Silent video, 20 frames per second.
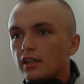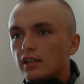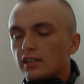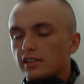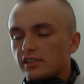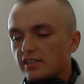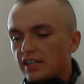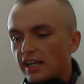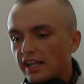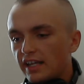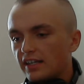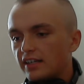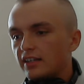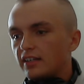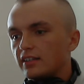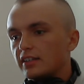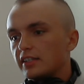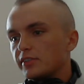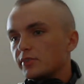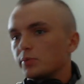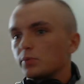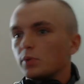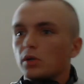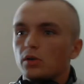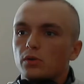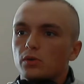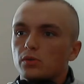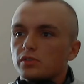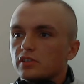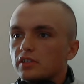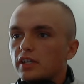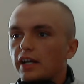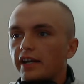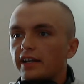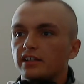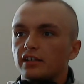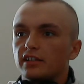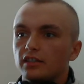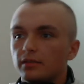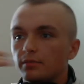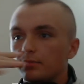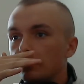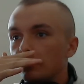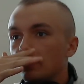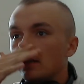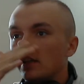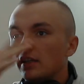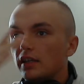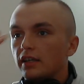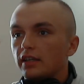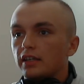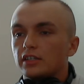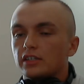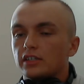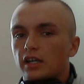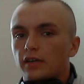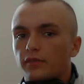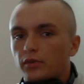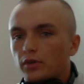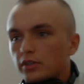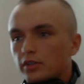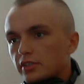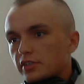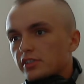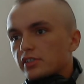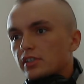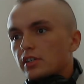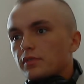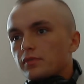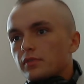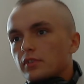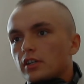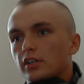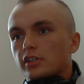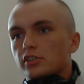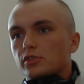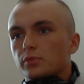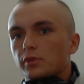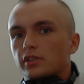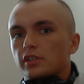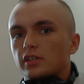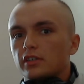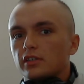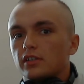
standing in these rows lined up, and you have all your stuff, luggage with you.